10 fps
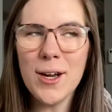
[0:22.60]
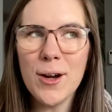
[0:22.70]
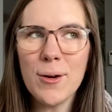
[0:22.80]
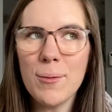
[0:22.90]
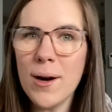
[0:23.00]

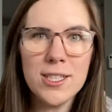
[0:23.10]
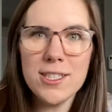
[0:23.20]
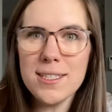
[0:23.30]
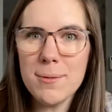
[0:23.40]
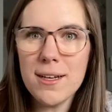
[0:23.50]
watching
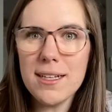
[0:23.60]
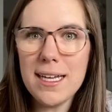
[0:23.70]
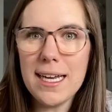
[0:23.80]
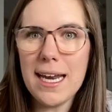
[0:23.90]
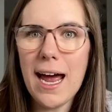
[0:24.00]
someone
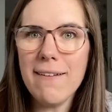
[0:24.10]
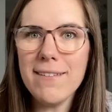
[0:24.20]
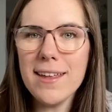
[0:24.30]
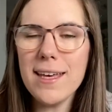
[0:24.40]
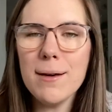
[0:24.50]
clean. I feel
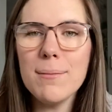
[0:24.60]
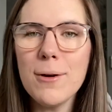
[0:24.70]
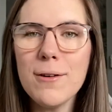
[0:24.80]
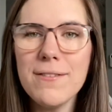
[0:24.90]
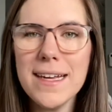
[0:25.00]
like it
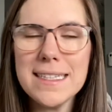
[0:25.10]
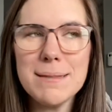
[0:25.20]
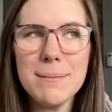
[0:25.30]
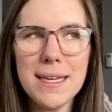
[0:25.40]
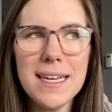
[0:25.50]
motivates
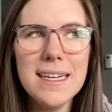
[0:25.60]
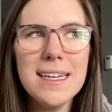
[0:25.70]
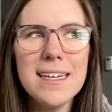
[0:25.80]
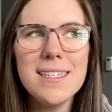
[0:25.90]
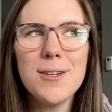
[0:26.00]
me
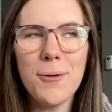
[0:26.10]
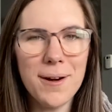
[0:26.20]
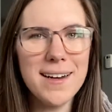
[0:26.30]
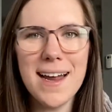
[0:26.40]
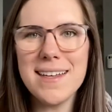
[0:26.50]
to
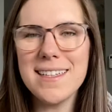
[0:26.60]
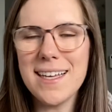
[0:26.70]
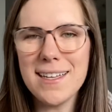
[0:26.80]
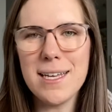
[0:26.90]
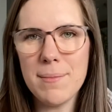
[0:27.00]
organize and
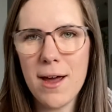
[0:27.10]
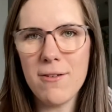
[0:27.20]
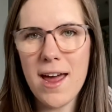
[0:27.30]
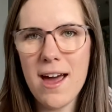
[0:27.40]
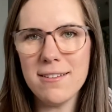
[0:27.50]
clean my own
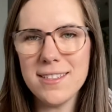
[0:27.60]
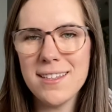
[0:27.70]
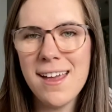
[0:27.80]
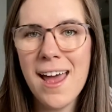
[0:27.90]
house.